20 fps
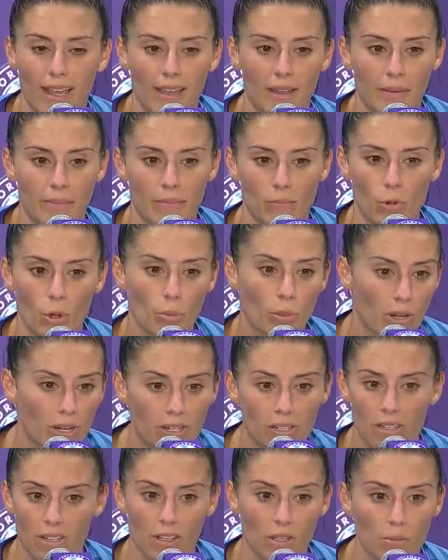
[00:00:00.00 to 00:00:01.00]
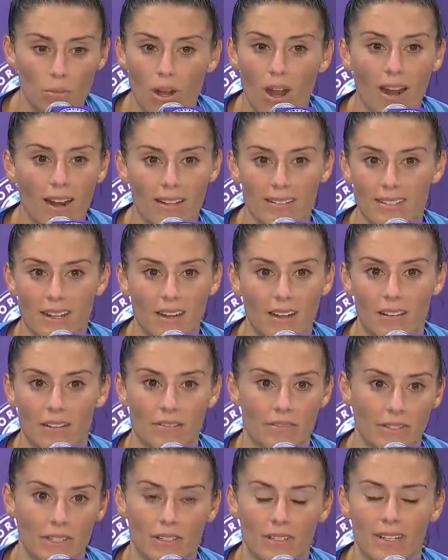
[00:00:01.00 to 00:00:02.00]
We're putting a good product out on
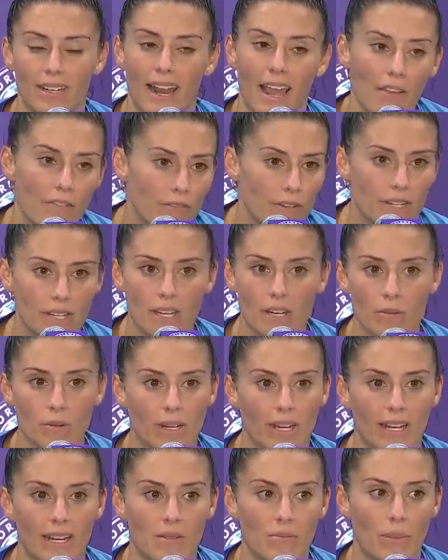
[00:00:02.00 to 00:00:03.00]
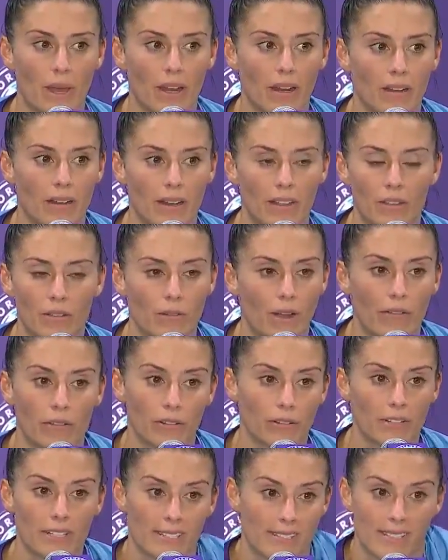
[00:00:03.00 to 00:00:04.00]
the field, and every year we're getting better, and the
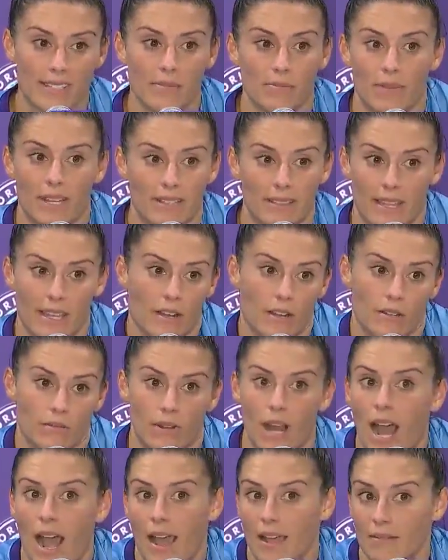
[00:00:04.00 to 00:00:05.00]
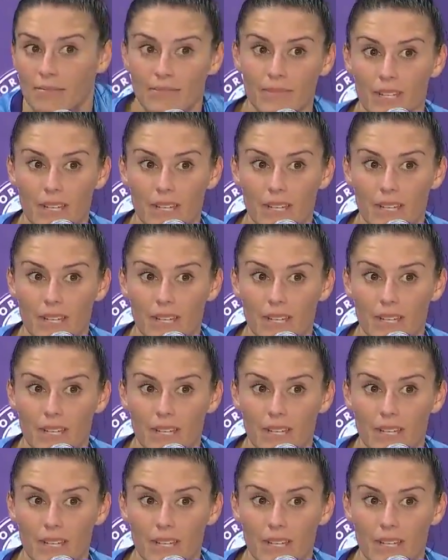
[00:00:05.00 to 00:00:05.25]
referees seem like they're not.